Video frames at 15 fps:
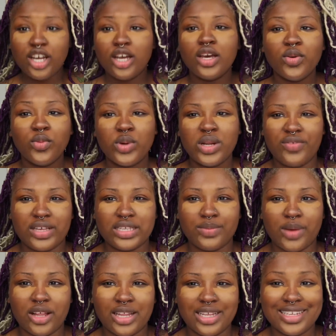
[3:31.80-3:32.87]
What if I
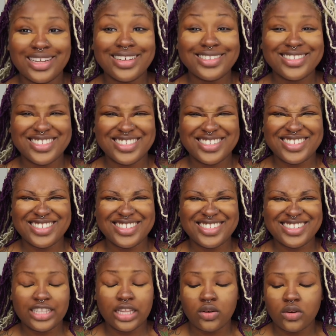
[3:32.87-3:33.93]
smile like that?
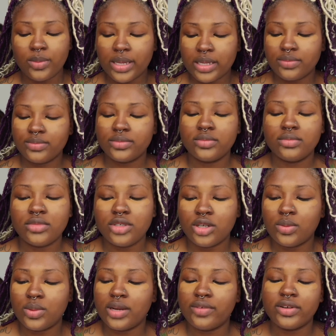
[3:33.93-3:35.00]
Like with my you know,
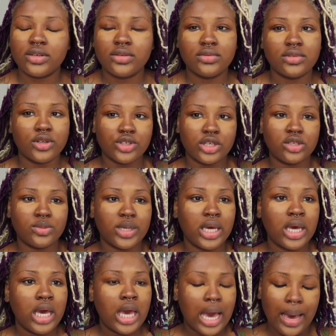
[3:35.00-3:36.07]
whatever. Don't judge me.
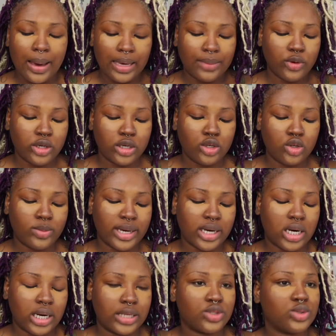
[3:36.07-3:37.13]
I am going to do my
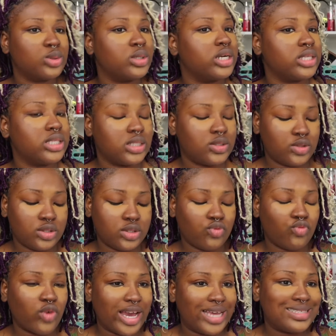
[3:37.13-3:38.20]
contours
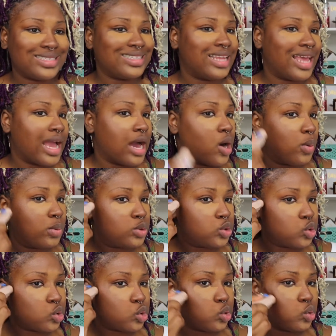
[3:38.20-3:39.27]
right now
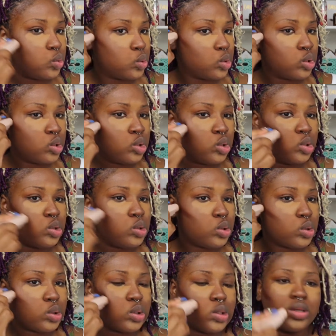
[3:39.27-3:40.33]
too.
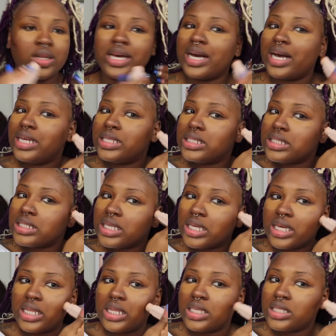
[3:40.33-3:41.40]
So like I
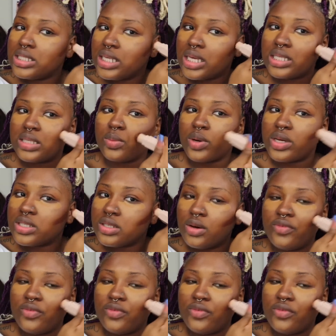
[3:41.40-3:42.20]
said, this is espresso.